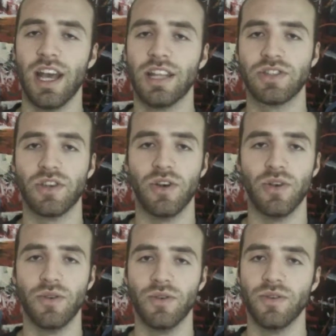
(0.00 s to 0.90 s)
And
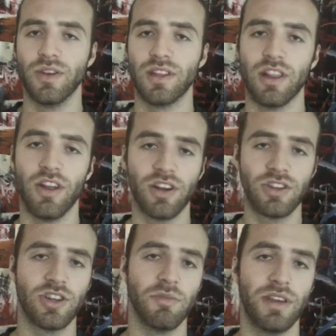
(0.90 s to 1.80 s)
so in the long
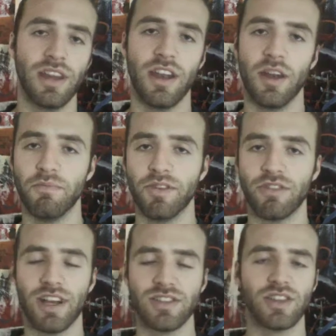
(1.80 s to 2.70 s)
term, it ended up
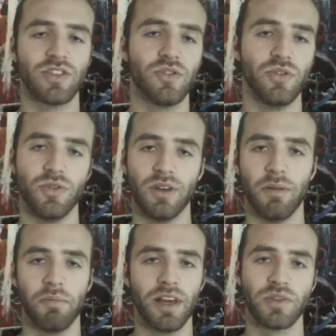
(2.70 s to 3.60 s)
progressing to a
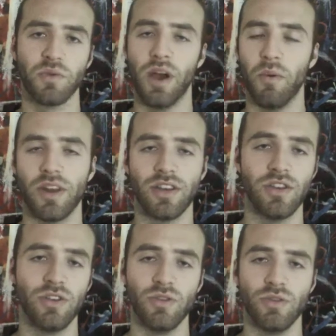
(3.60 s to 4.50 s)
place where I wanted
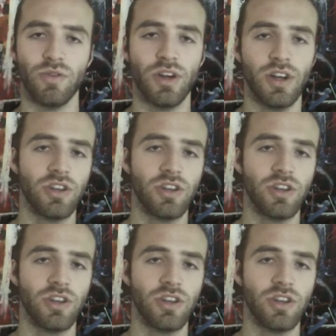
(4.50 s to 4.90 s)
to do